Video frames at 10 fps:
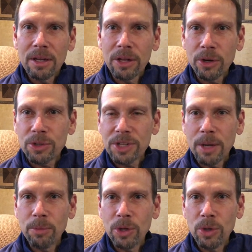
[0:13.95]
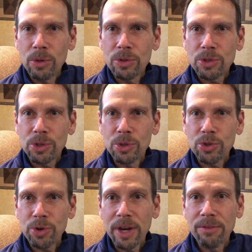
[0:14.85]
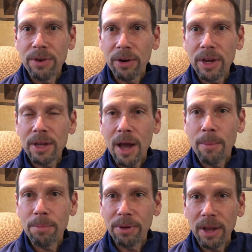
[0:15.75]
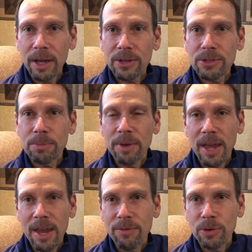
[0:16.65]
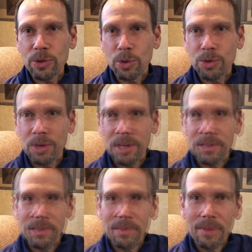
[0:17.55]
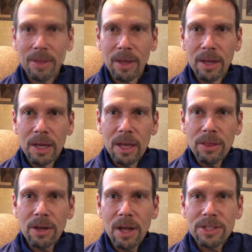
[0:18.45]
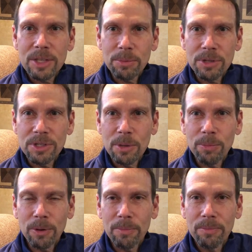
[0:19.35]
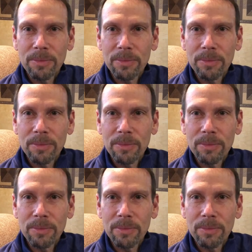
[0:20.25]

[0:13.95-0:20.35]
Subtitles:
clickers can be used to train very complex behaviors or tricks. The concept is simple.